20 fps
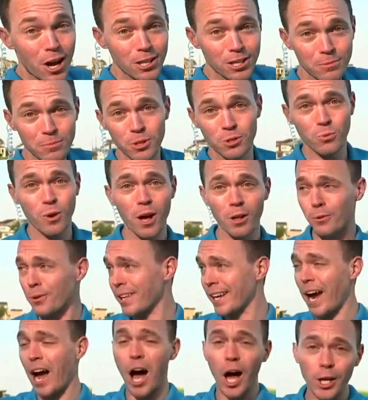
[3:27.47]
awesome as well. There are
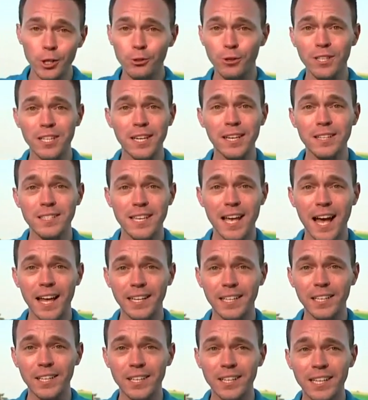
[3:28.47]
like 100 kids
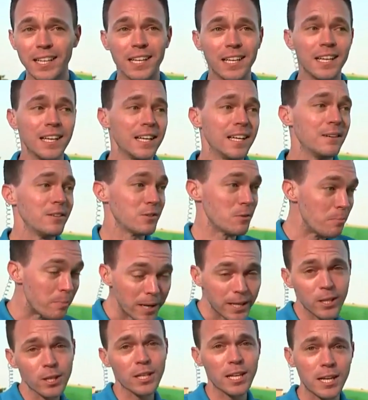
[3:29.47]
out here some
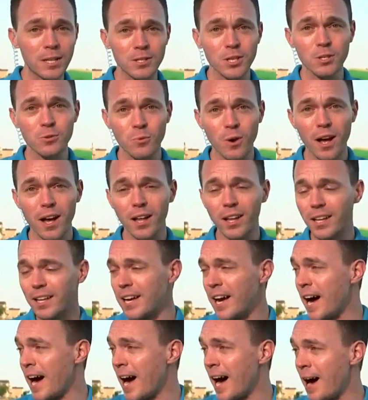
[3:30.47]
bigger kids as
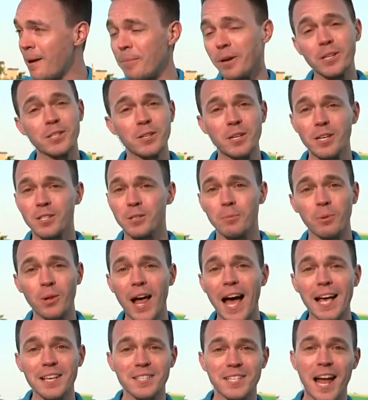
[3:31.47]
well, uh, but it's a, it's a
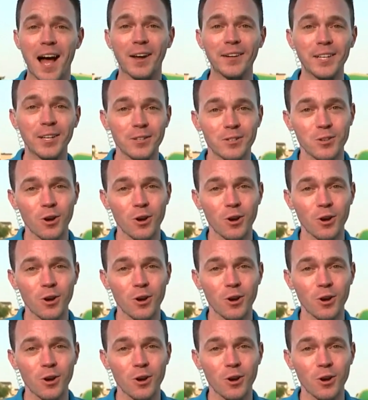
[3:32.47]
blast down here.